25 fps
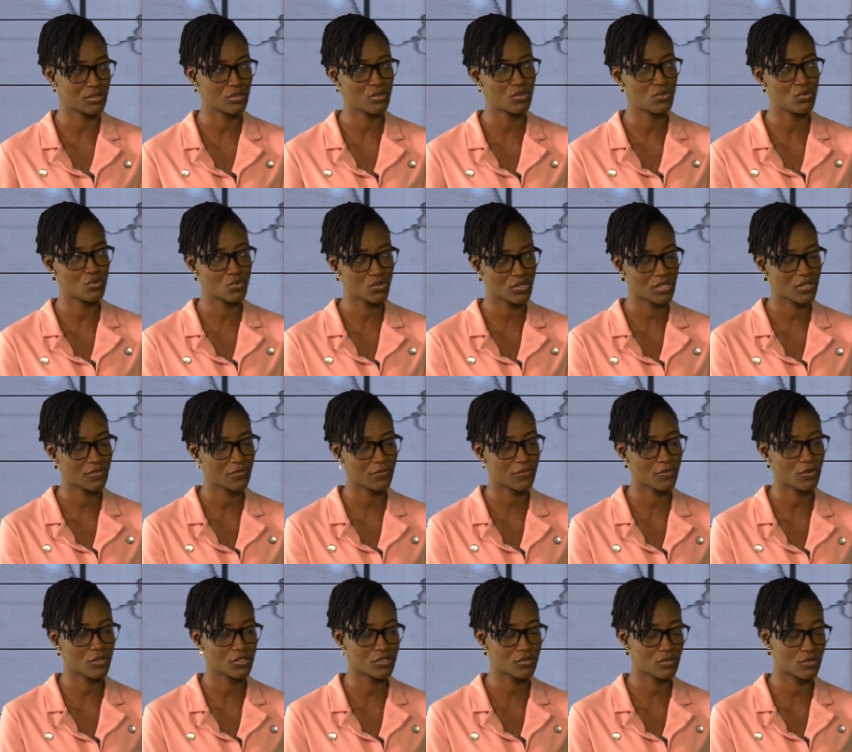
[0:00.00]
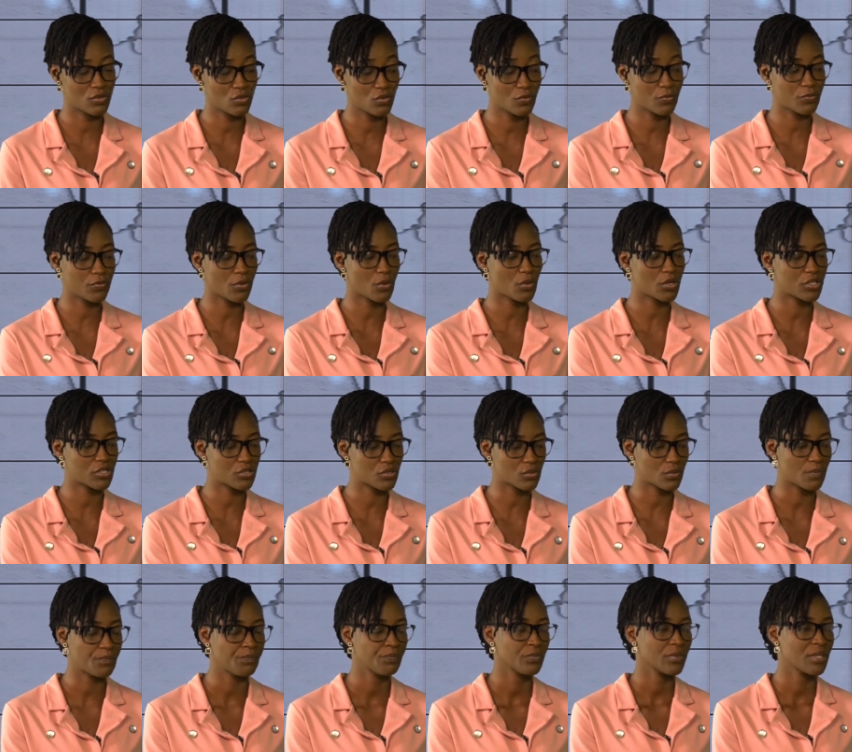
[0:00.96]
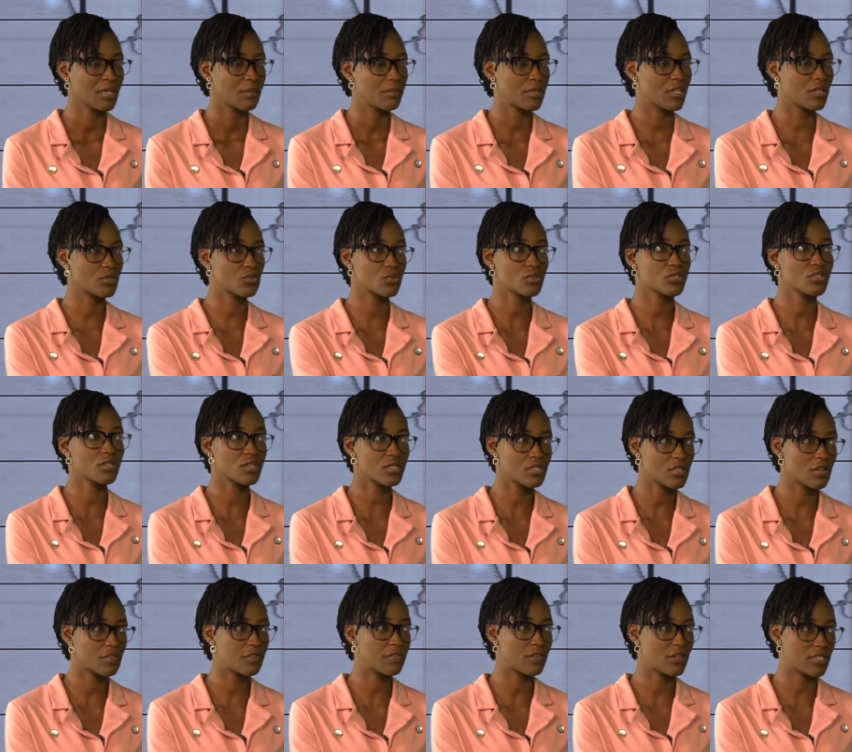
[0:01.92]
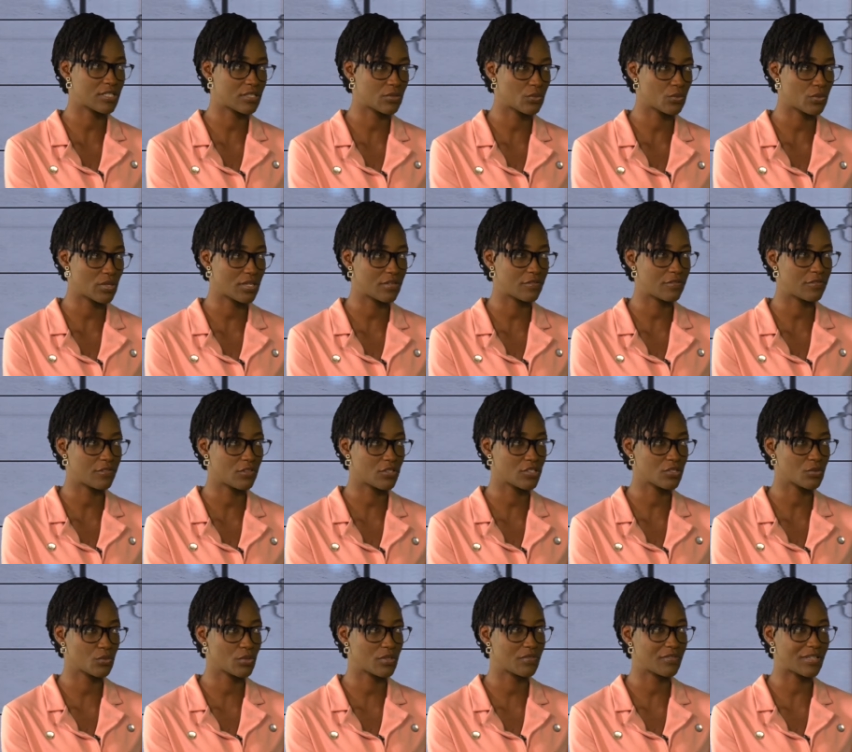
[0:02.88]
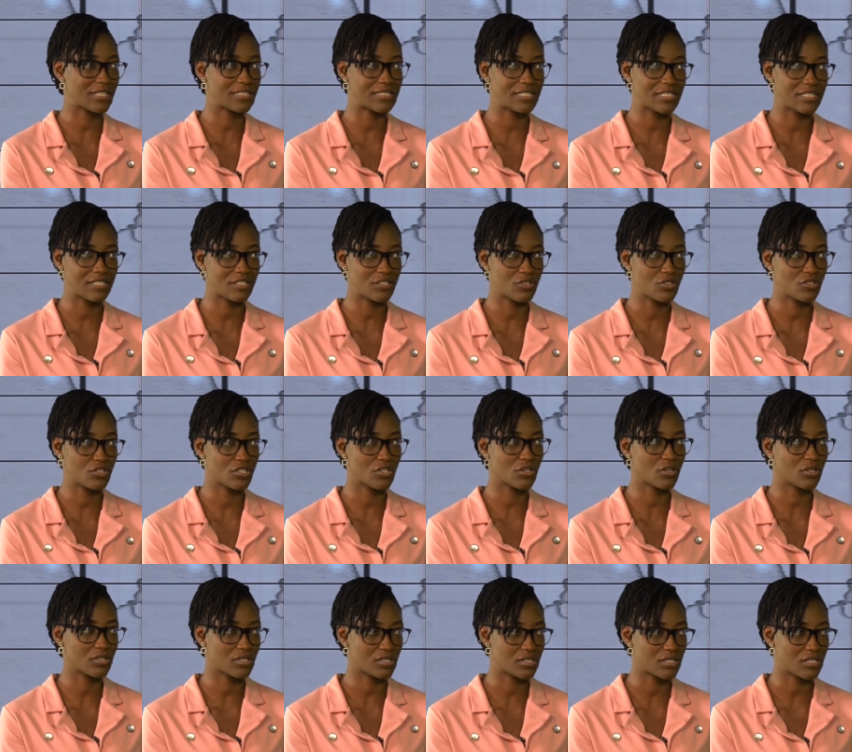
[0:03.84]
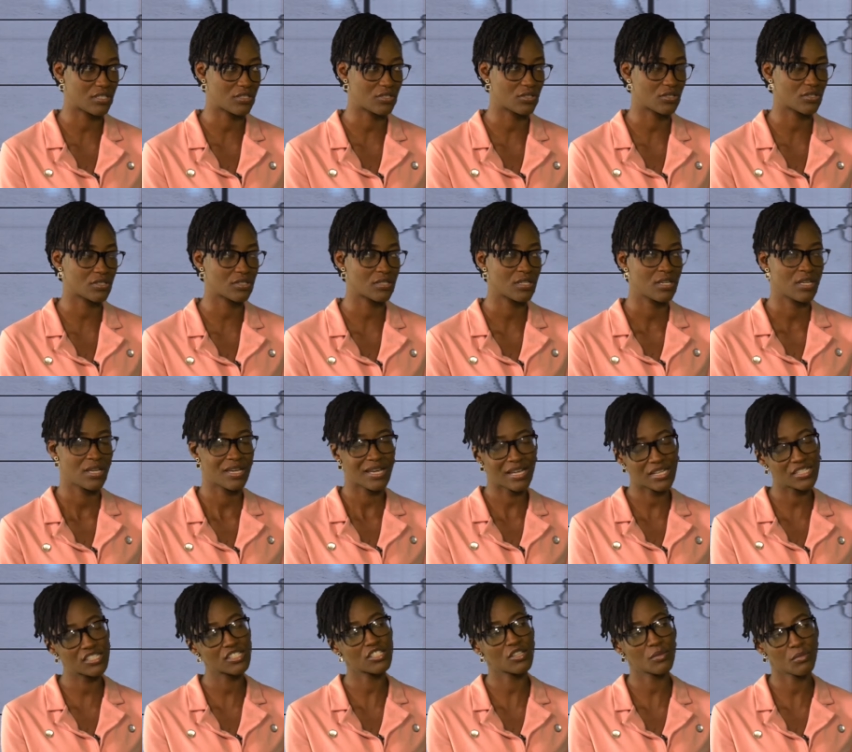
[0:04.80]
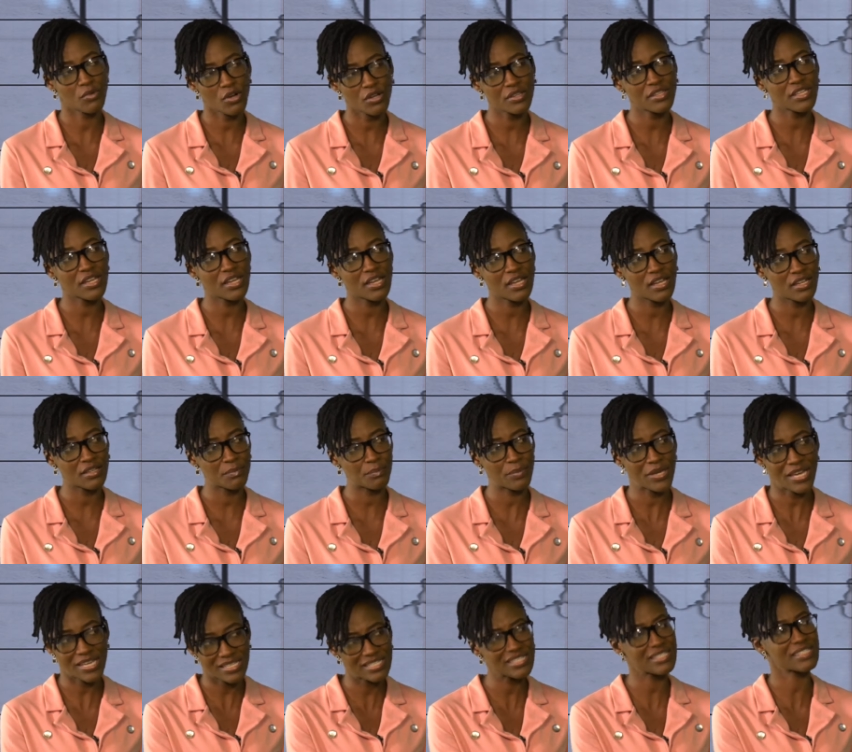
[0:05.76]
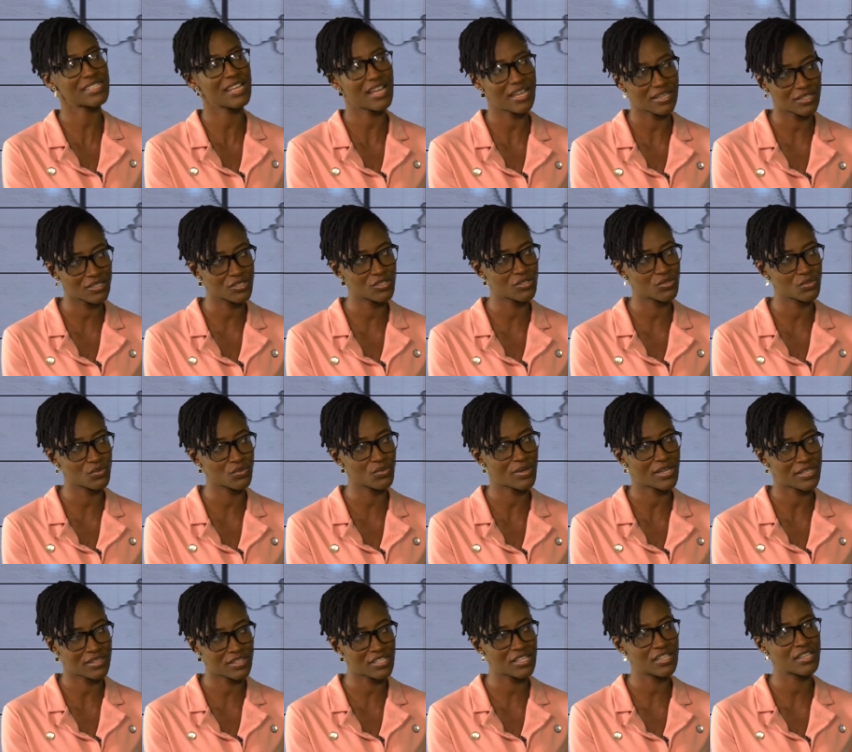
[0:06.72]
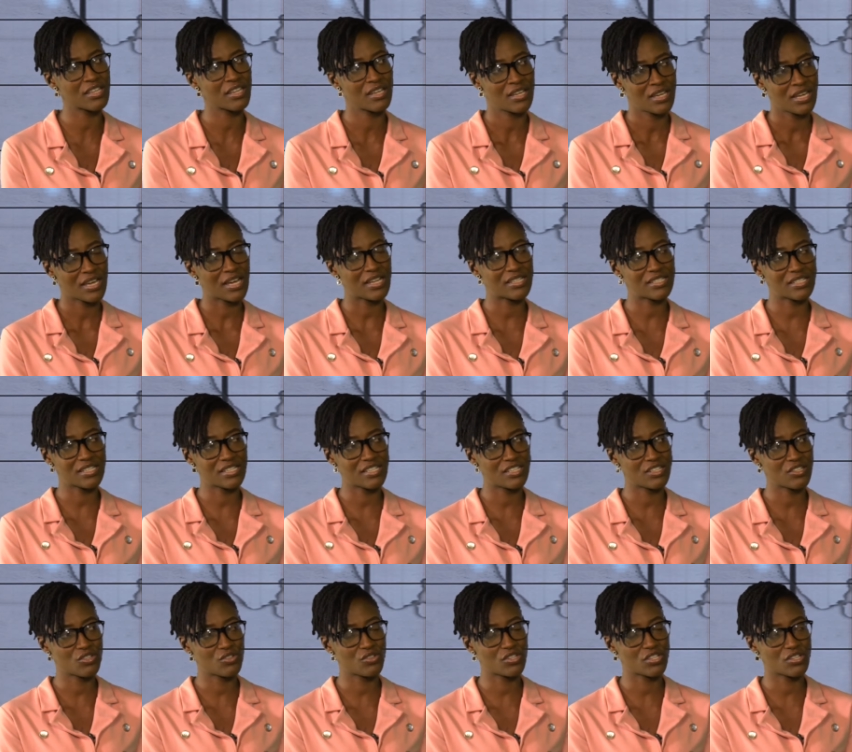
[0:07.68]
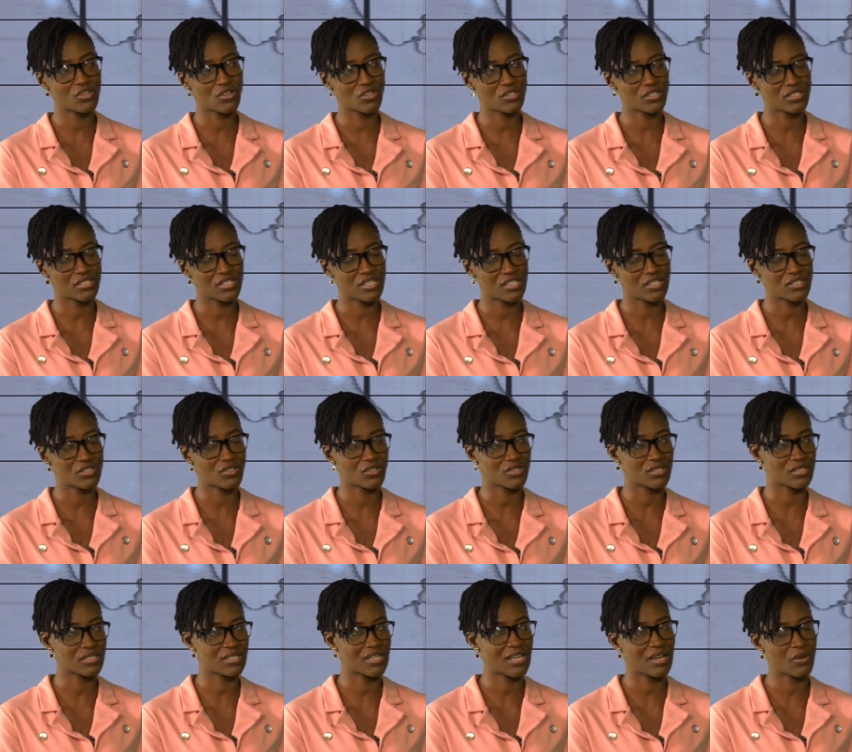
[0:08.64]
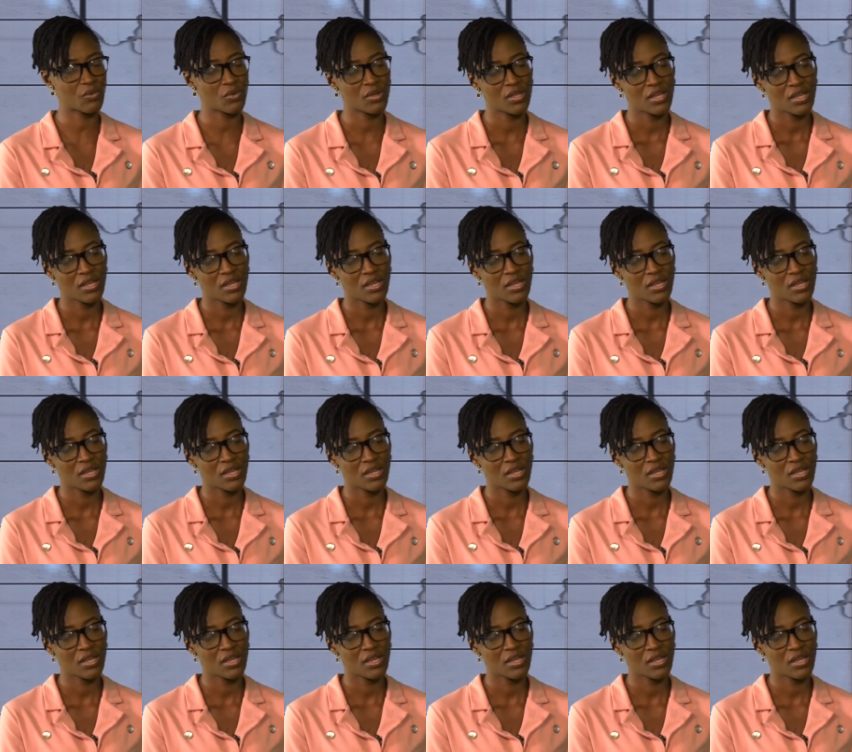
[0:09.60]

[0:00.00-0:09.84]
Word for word: look forward to, because we just saw Flutterwave attaining unicorn status, and some other Paystack too, I think, attaining unicorn status. Now,